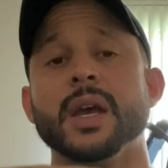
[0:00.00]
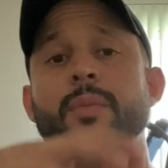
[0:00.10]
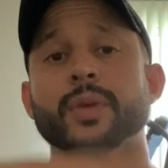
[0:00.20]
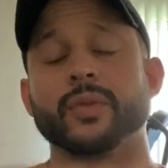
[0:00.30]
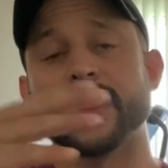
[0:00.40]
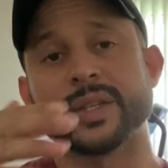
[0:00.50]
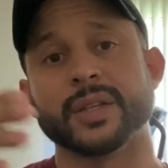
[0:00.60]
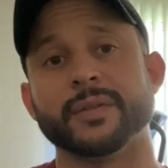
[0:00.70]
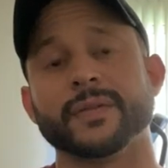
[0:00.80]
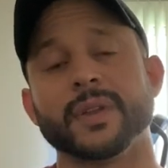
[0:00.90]

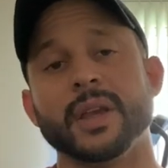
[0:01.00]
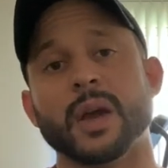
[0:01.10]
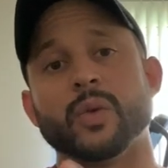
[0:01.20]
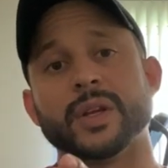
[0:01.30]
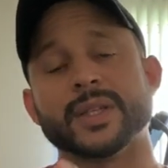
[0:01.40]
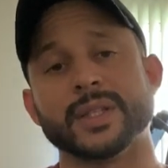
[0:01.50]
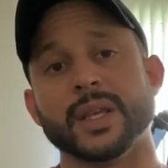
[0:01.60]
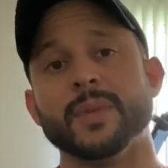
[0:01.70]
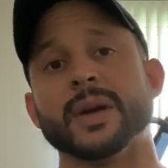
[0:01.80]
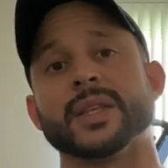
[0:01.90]
progressively I want to
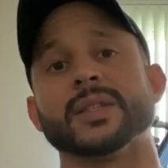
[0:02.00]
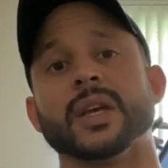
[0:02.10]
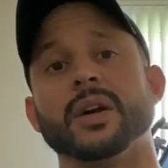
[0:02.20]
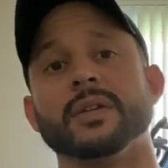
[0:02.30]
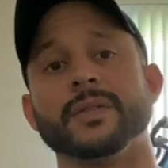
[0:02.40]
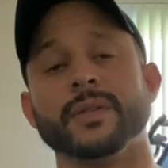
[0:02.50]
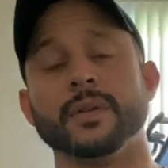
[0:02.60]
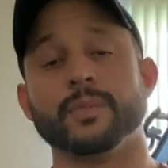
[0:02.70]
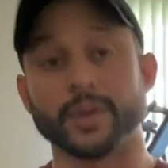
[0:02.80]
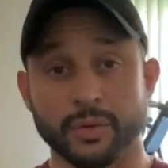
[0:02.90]
see myself
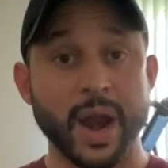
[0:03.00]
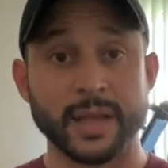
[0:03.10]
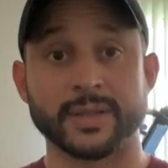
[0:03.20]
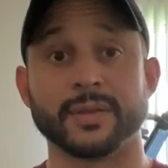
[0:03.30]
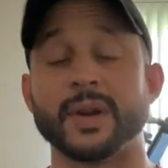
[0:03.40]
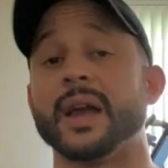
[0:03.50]
progress, right?